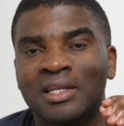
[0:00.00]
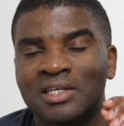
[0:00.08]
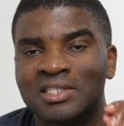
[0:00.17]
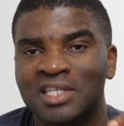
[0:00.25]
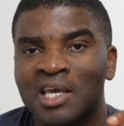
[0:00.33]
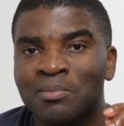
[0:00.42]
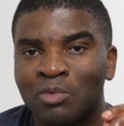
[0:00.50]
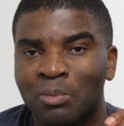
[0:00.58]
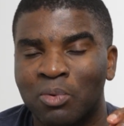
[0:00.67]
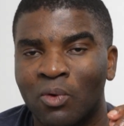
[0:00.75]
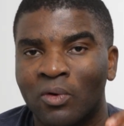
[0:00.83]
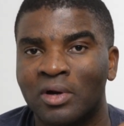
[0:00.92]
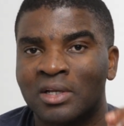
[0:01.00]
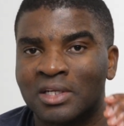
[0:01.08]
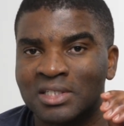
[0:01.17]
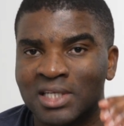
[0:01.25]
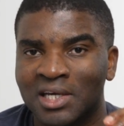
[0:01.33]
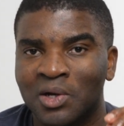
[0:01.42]
the same report, in
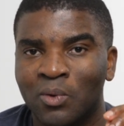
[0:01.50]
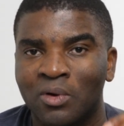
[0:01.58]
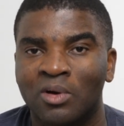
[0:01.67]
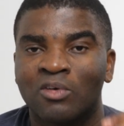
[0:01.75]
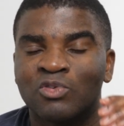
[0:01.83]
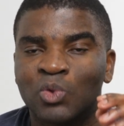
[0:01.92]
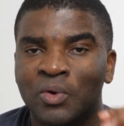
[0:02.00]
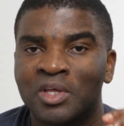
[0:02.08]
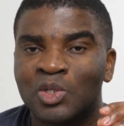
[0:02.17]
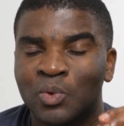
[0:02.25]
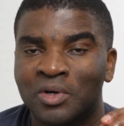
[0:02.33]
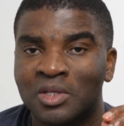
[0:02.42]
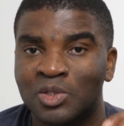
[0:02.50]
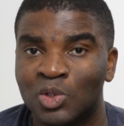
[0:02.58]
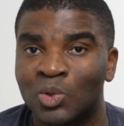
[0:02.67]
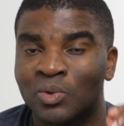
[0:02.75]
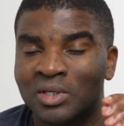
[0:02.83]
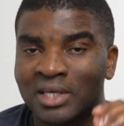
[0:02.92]
the second quarter of
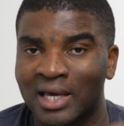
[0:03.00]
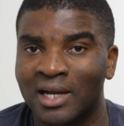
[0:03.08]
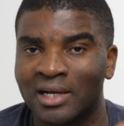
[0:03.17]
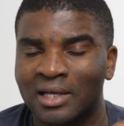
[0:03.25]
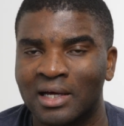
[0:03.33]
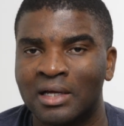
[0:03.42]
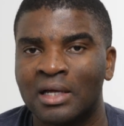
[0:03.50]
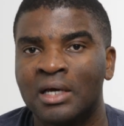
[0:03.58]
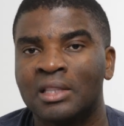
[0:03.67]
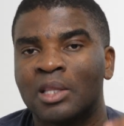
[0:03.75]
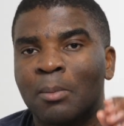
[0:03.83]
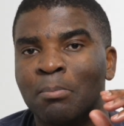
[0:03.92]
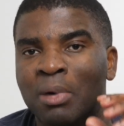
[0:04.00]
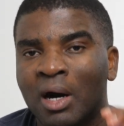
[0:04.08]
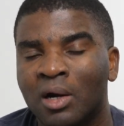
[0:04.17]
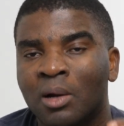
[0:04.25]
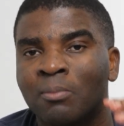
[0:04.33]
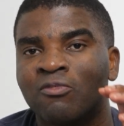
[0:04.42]
2022 in Canada, the
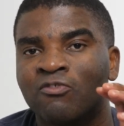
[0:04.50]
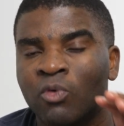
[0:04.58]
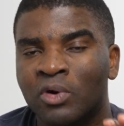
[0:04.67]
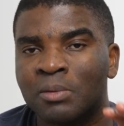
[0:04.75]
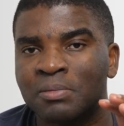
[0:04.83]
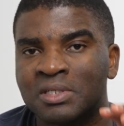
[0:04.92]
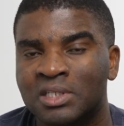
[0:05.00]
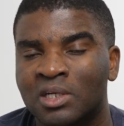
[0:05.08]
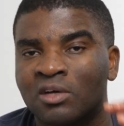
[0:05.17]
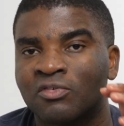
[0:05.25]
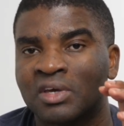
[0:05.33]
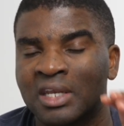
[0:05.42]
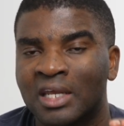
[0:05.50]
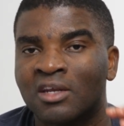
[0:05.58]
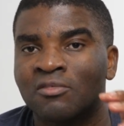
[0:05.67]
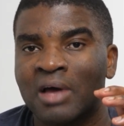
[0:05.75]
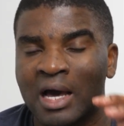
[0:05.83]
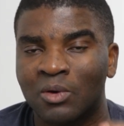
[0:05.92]
bottom 40% of
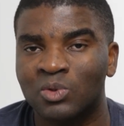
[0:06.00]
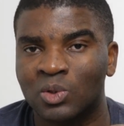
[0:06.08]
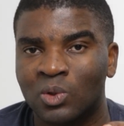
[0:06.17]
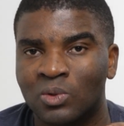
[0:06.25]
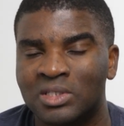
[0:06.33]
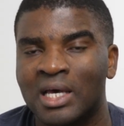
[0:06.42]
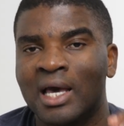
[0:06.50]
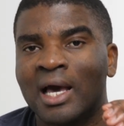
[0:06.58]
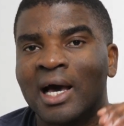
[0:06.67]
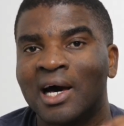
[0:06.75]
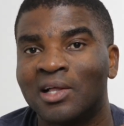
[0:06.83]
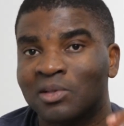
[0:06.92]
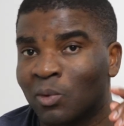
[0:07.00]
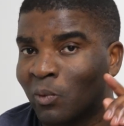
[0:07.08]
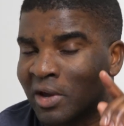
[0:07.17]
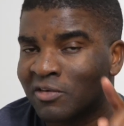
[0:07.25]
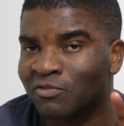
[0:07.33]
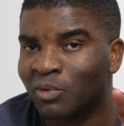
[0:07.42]
Canadian households held,
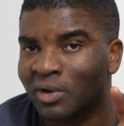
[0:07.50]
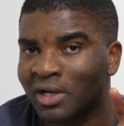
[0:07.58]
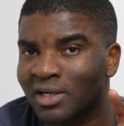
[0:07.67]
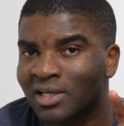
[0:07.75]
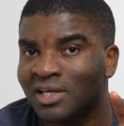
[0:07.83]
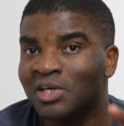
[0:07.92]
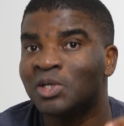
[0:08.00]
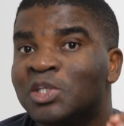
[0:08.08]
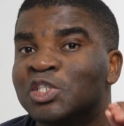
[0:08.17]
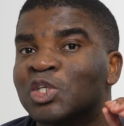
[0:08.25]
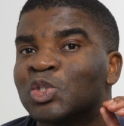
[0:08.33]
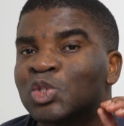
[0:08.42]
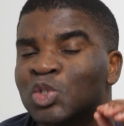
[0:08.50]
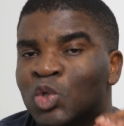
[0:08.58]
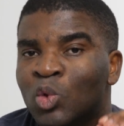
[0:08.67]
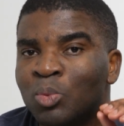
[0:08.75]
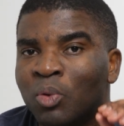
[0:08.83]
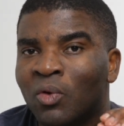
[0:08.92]
wait for it, just
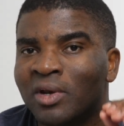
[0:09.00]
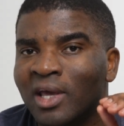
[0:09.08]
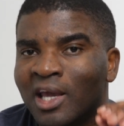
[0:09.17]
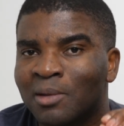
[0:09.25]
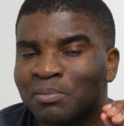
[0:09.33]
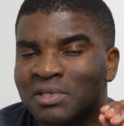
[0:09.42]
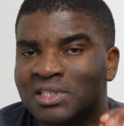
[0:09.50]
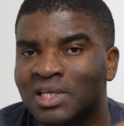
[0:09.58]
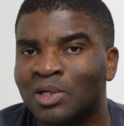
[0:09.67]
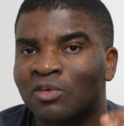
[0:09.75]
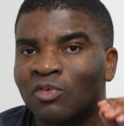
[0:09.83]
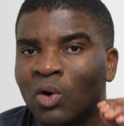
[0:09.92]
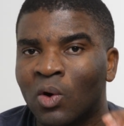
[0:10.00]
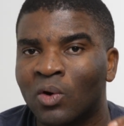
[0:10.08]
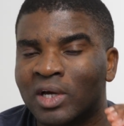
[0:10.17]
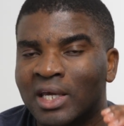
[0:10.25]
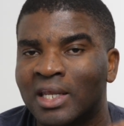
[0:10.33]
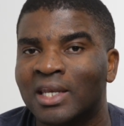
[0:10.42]
2.8% of all
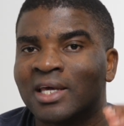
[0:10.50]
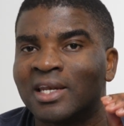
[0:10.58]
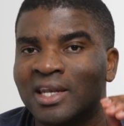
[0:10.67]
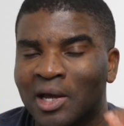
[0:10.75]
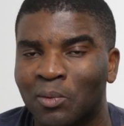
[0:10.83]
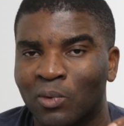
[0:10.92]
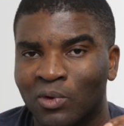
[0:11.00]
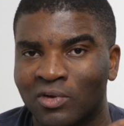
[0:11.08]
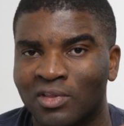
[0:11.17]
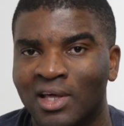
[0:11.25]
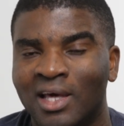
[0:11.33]
Canadian net worth.